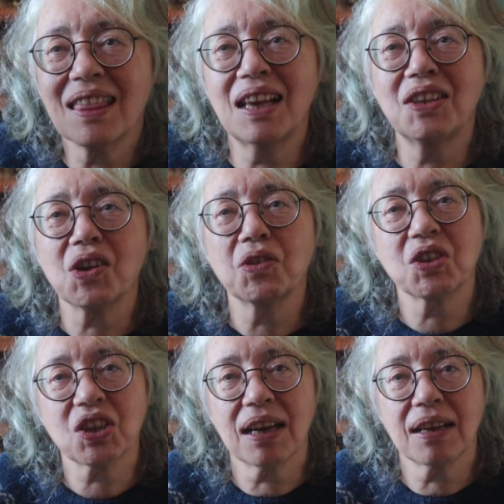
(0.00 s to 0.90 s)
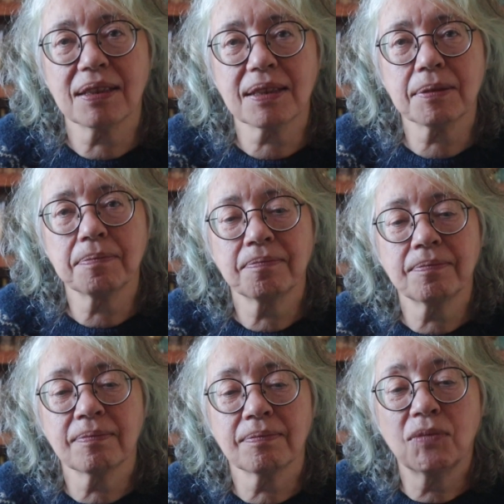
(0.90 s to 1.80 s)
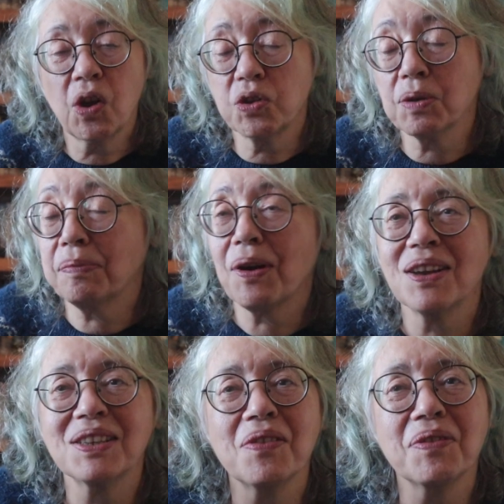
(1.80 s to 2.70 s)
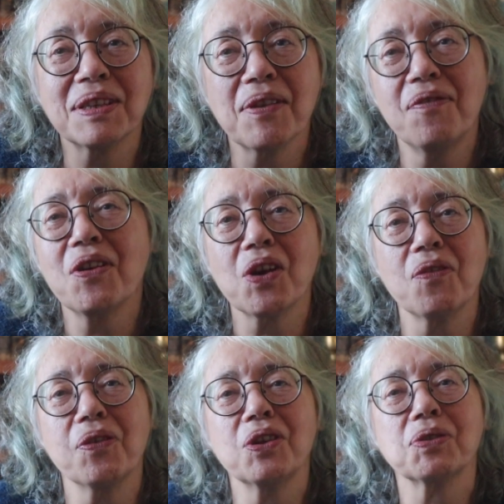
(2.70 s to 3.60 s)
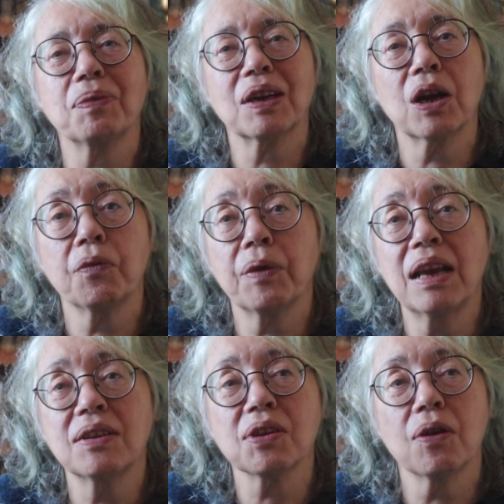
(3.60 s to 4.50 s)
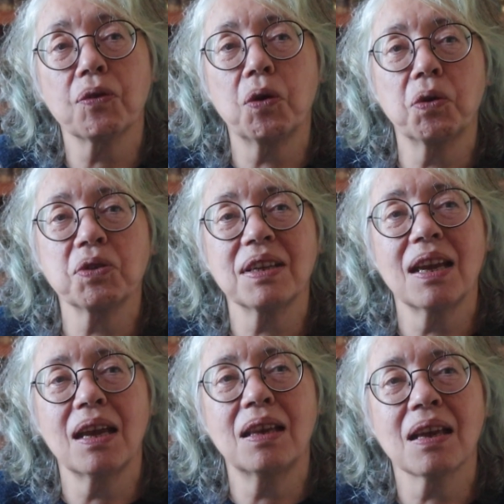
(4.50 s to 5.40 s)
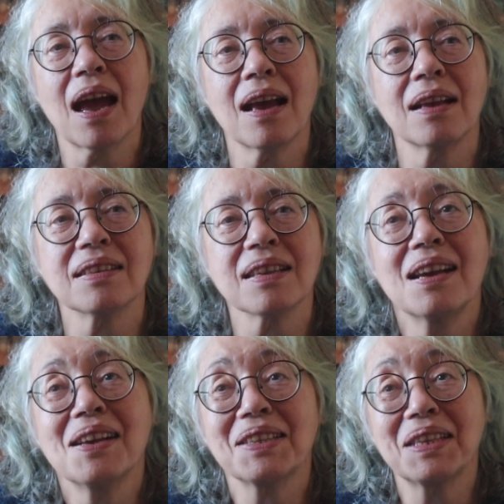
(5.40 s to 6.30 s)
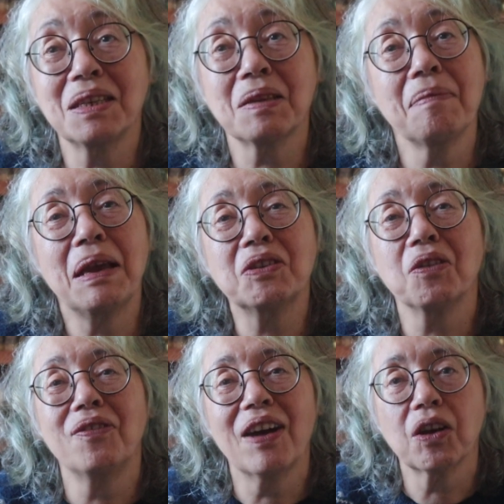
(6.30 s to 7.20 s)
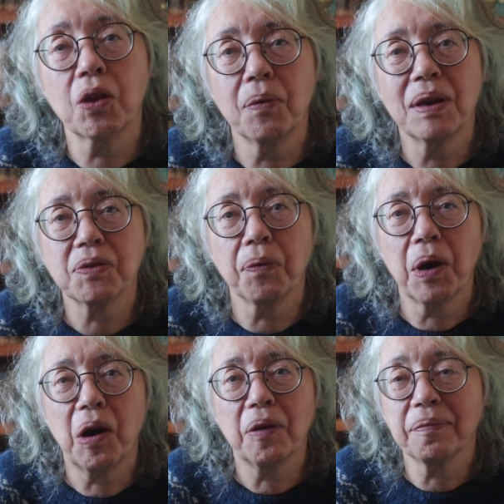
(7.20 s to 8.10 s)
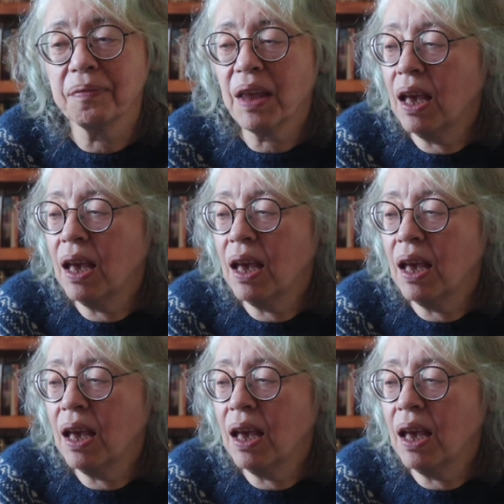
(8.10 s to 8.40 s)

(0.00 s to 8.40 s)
These Old Shades. No surprise, it was the very first one I read, so of course it has sentimental value as well.